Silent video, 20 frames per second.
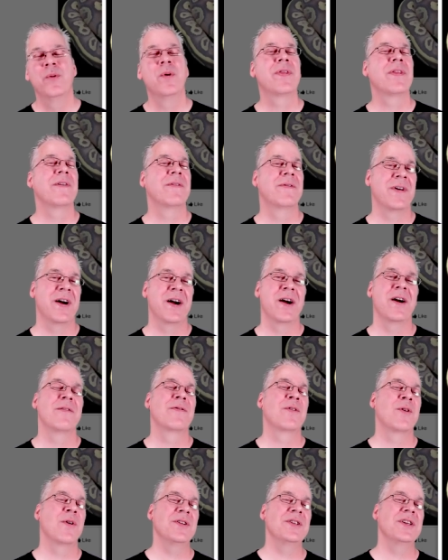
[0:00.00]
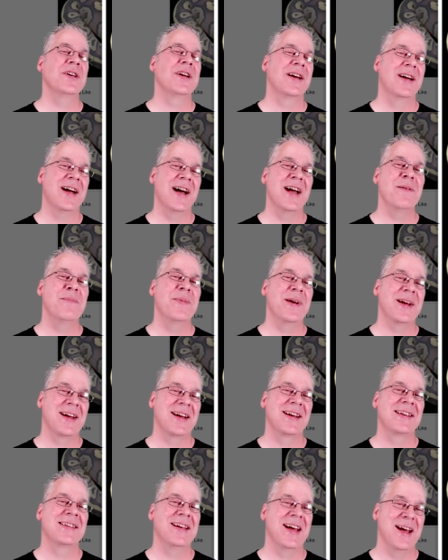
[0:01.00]
with the fire. Of course, you can kind of pick
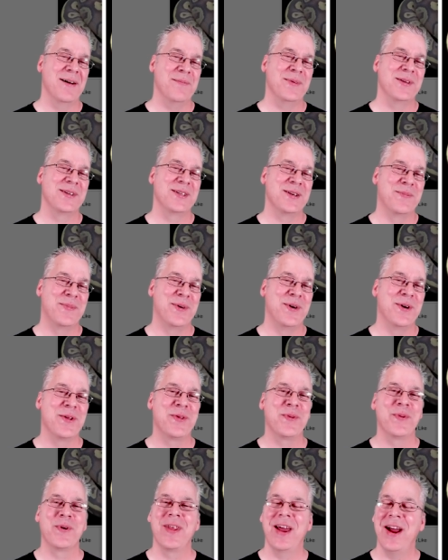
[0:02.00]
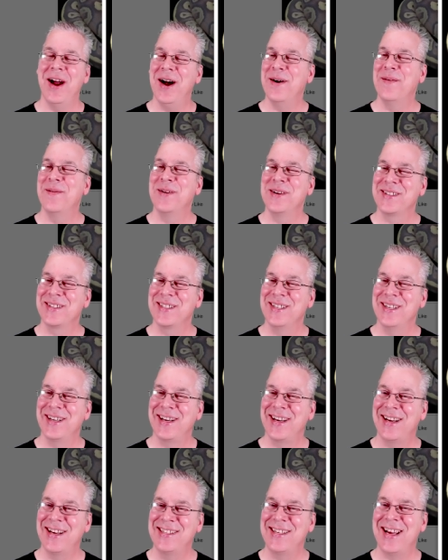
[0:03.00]
examples of both where they almost
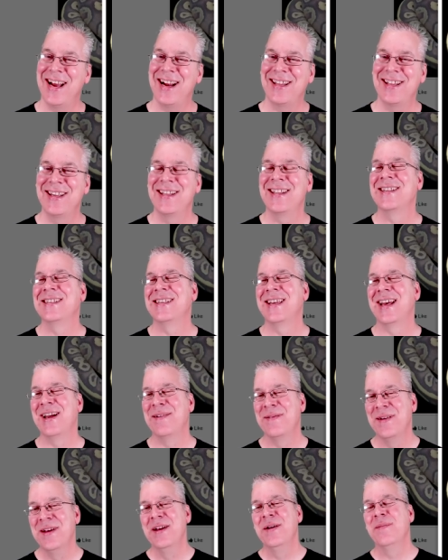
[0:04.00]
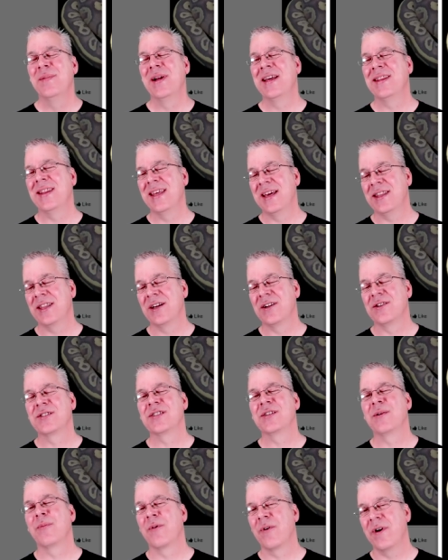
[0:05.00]
look exactly the same, but I think there's
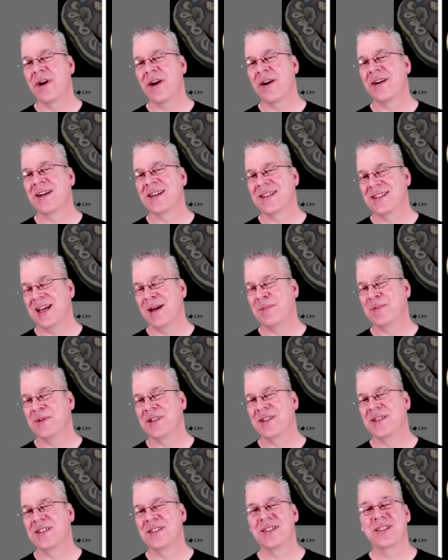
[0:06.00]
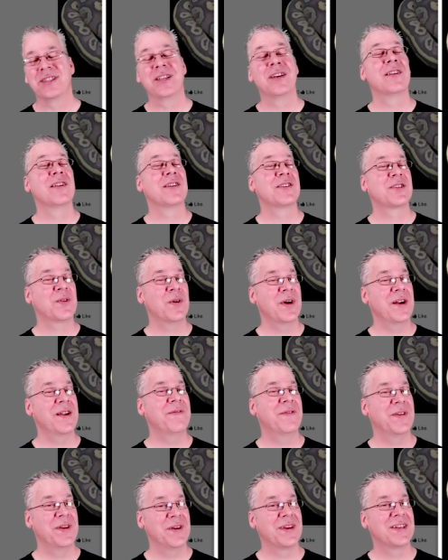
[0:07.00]
some rare exceptions. There's, there's quite
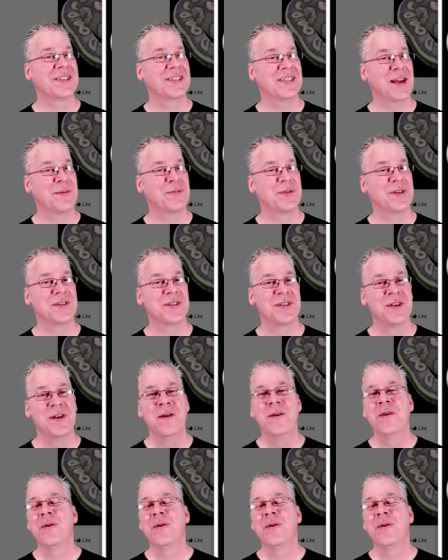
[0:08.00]
a few exceptions